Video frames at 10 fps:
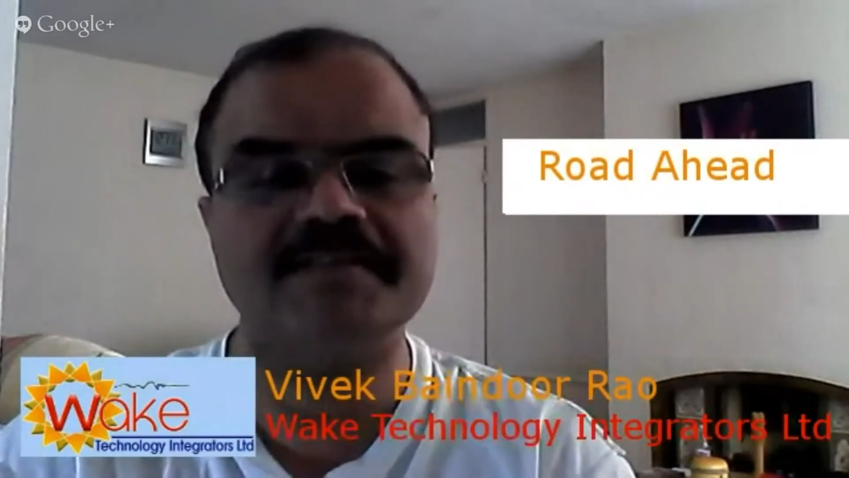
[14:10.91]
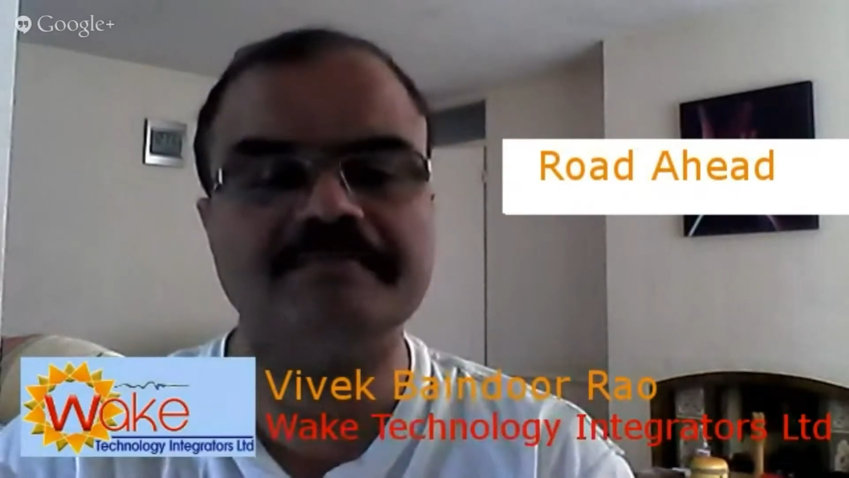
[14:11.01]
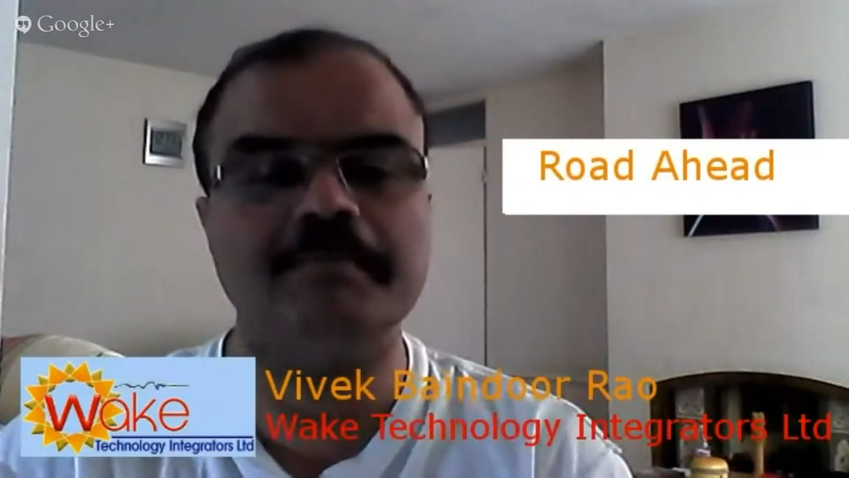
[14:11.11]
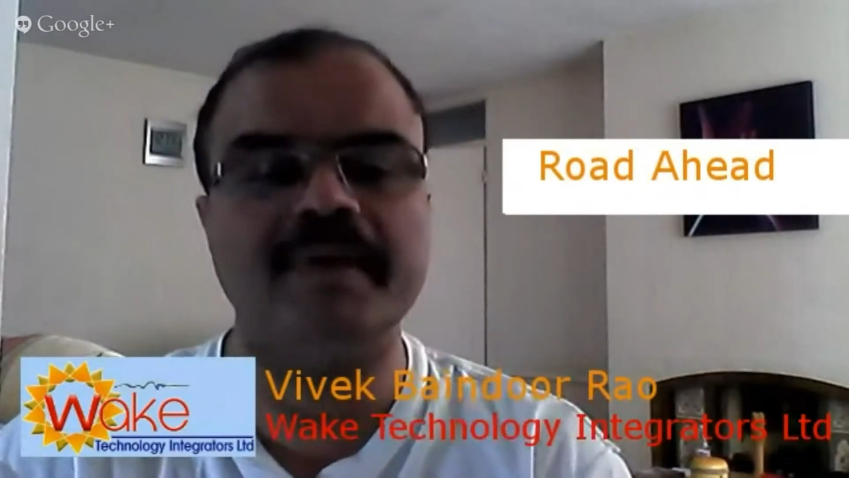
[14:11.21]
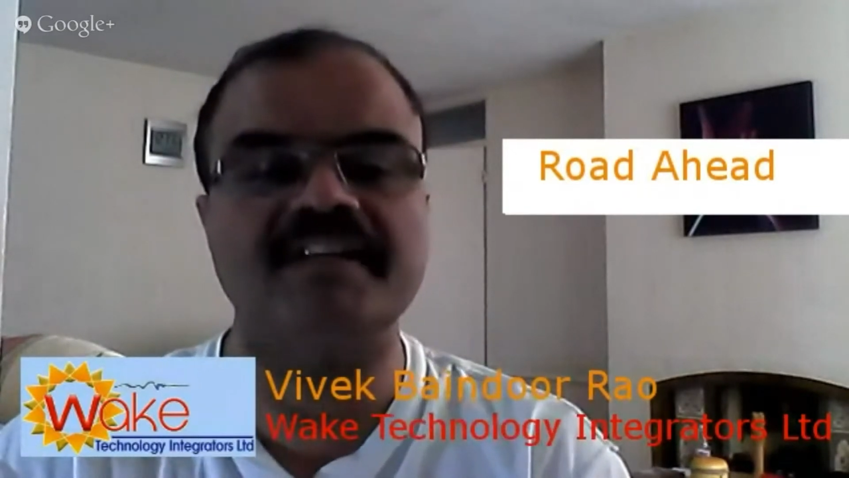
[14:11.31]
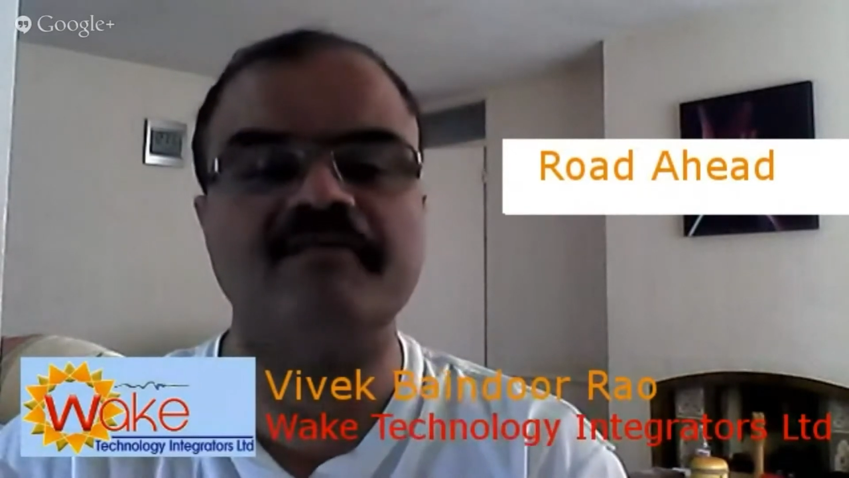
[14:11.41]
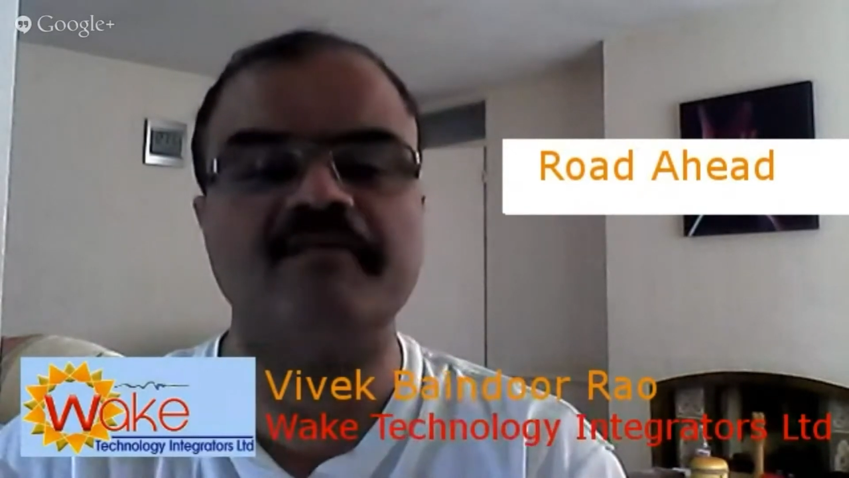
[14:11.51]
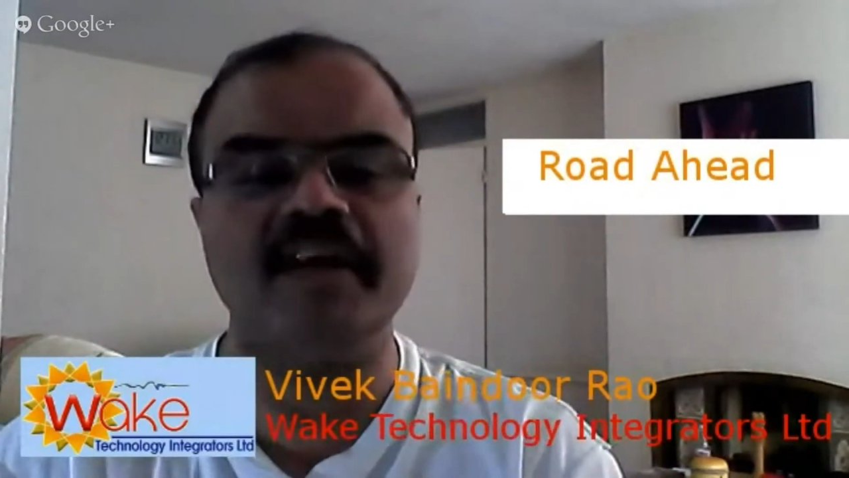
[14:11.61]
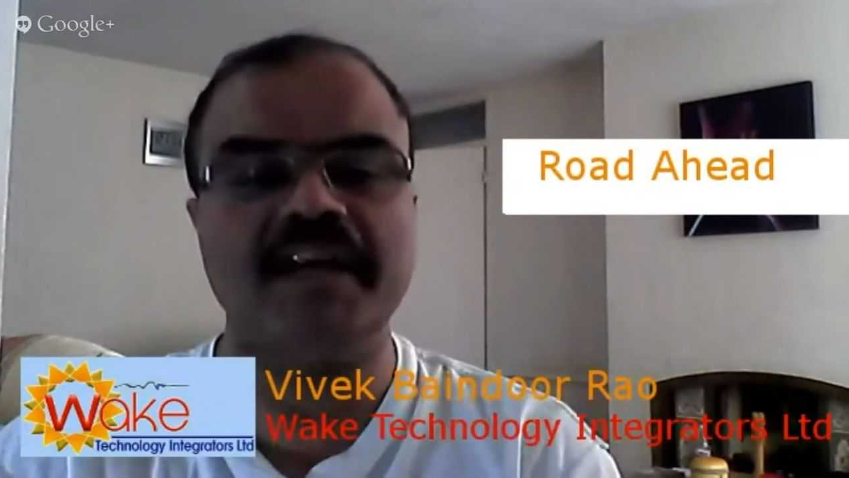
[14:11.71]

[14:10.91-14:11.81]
better one.